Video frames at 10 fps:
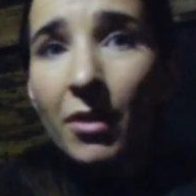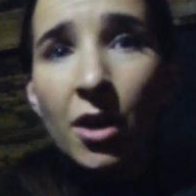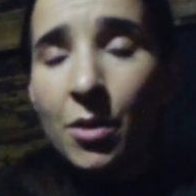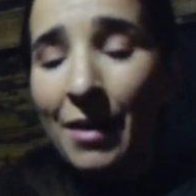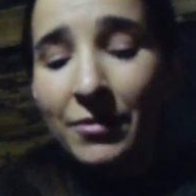
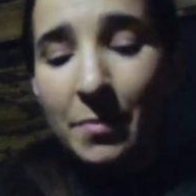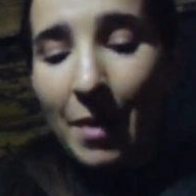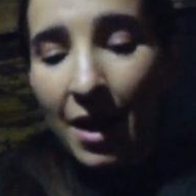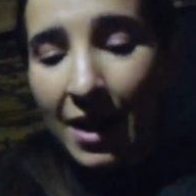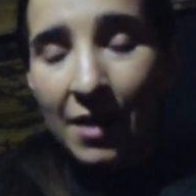You have to
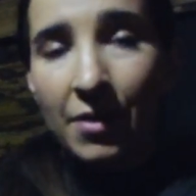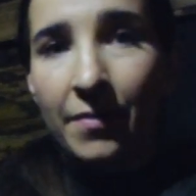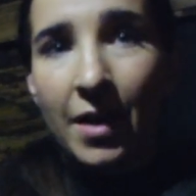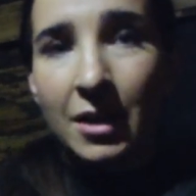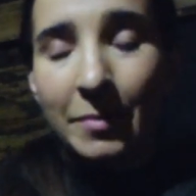buy it in the
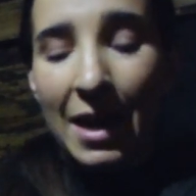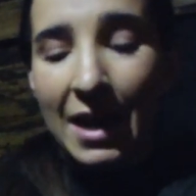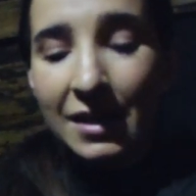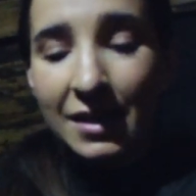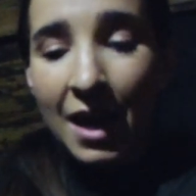first
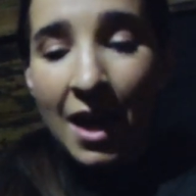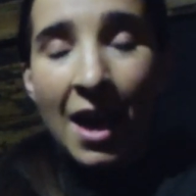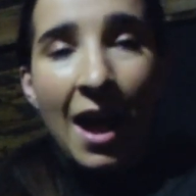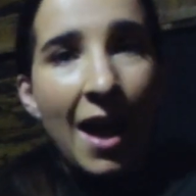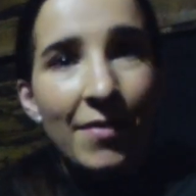place,
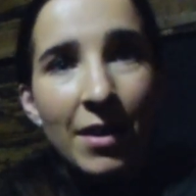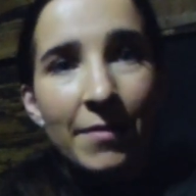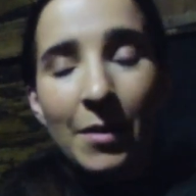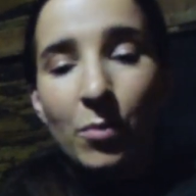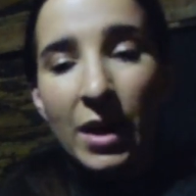and then
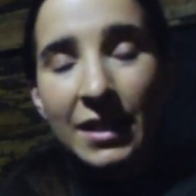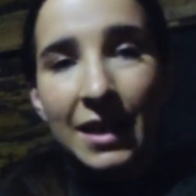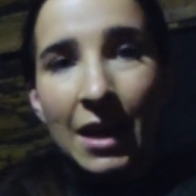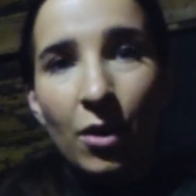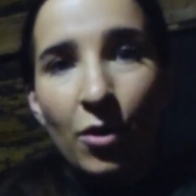if I'm
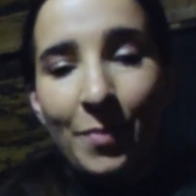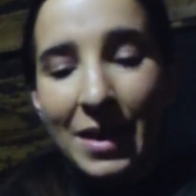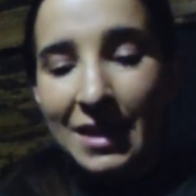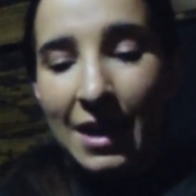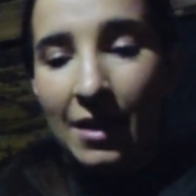wasting a lot of
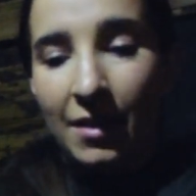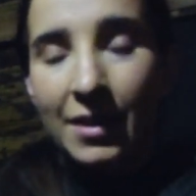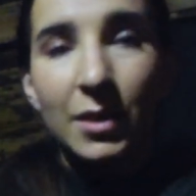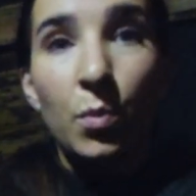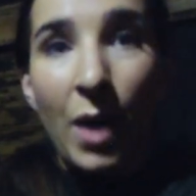bedding
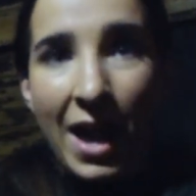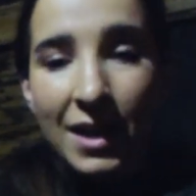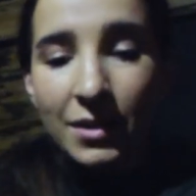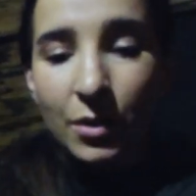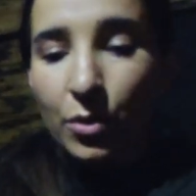that's
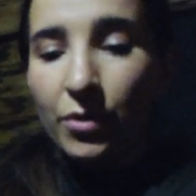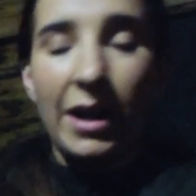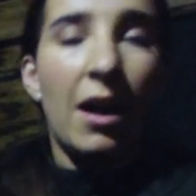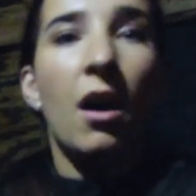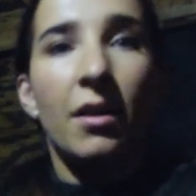wet or
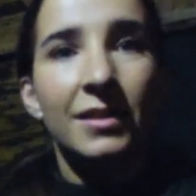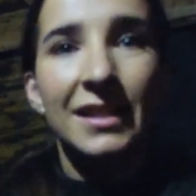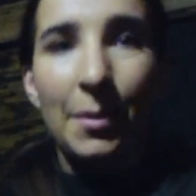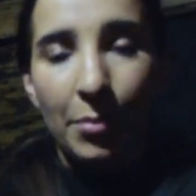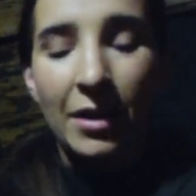I can't
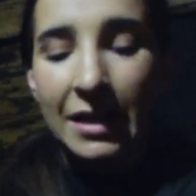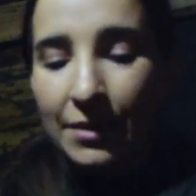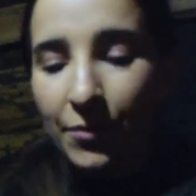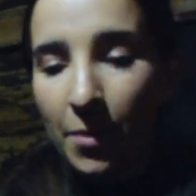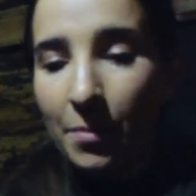separate
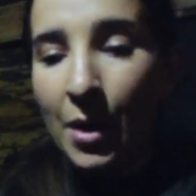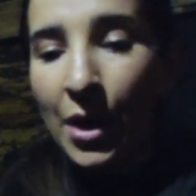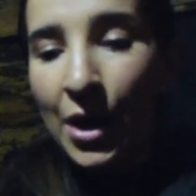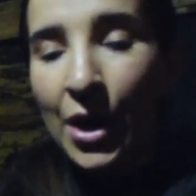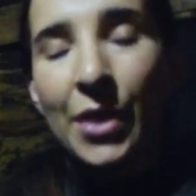it from
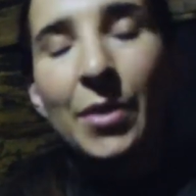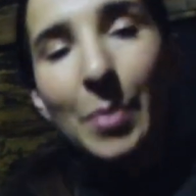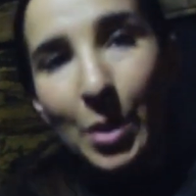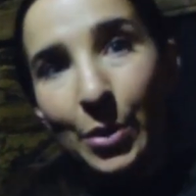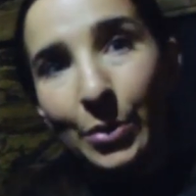the
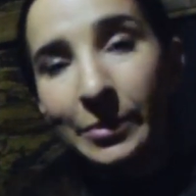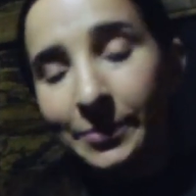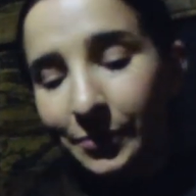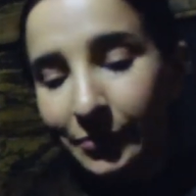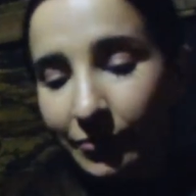poo,
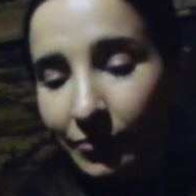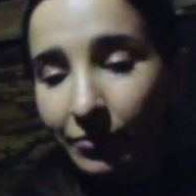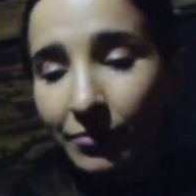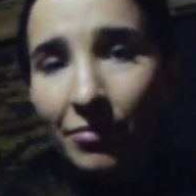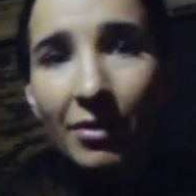
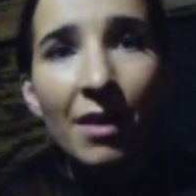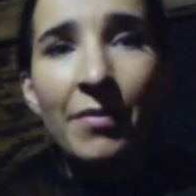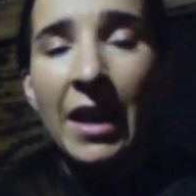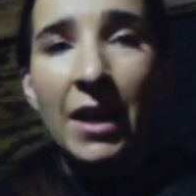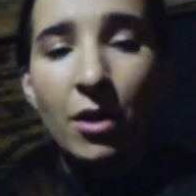
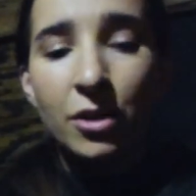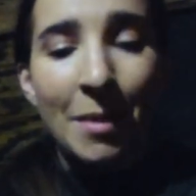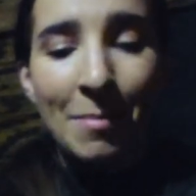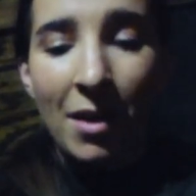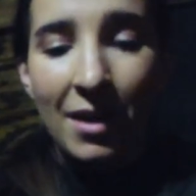then it goes in
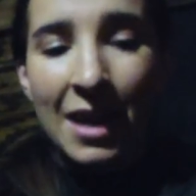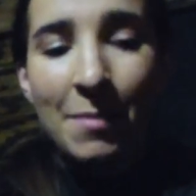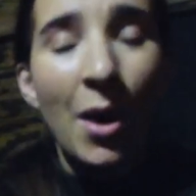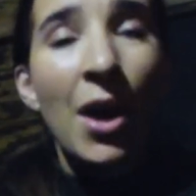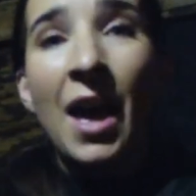my muck heap,
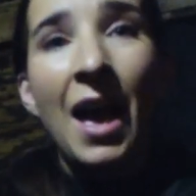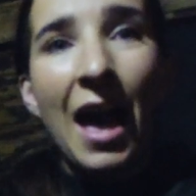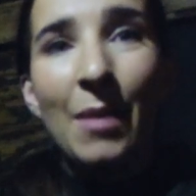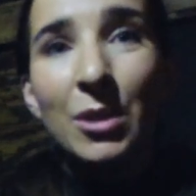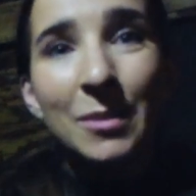
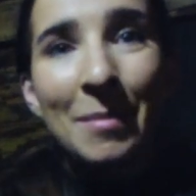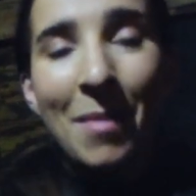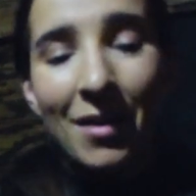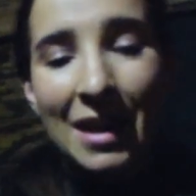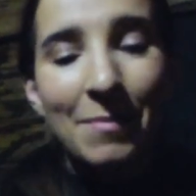and once my
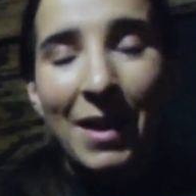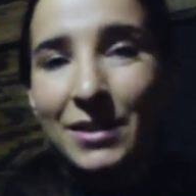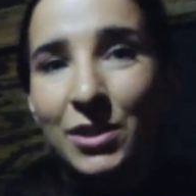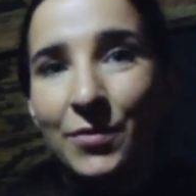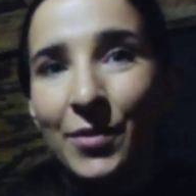muck heap
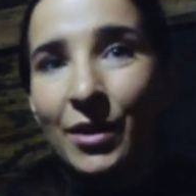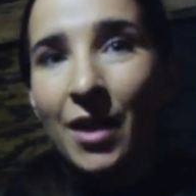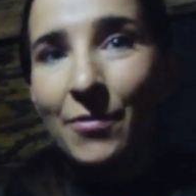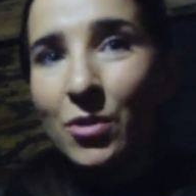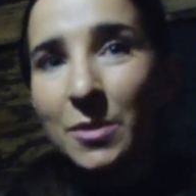gets too full,
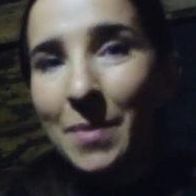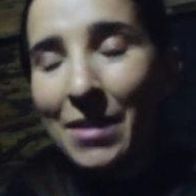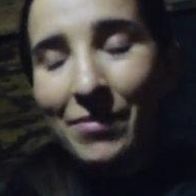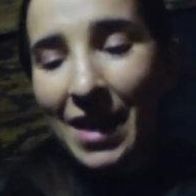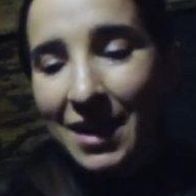I've got to
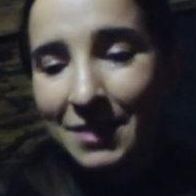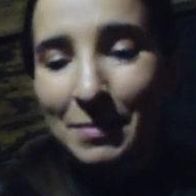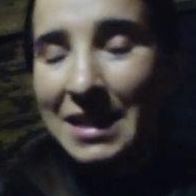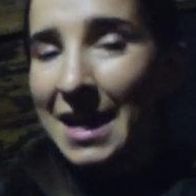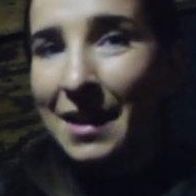pay for that to
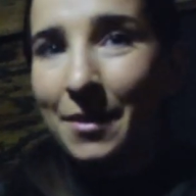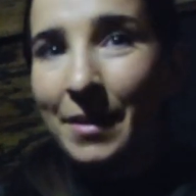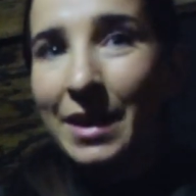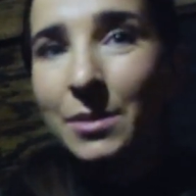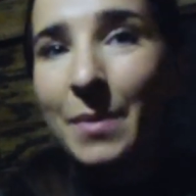be taken
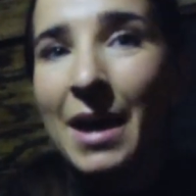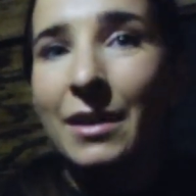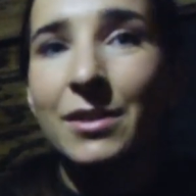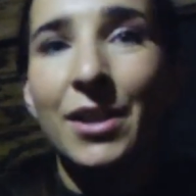away as well.